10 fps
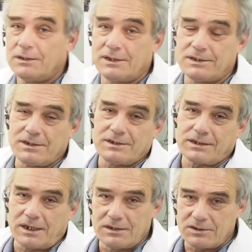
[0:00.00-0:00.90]
This is
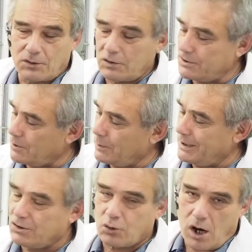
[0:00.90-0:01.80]
Skin
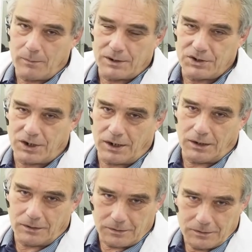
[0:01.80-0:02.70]
Sorcery Trauma
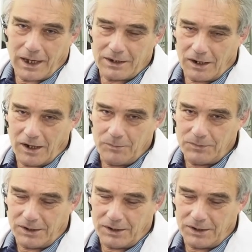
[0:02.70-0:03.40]
Gel, and I'm